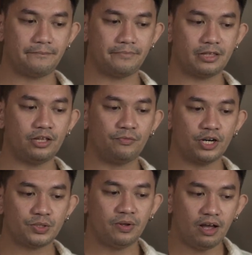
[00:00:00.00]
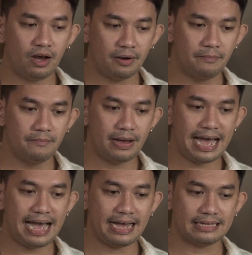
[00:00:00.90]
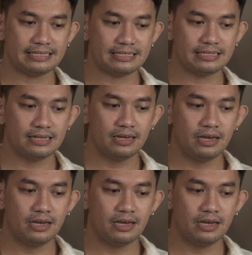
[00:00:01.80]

the virtual hub has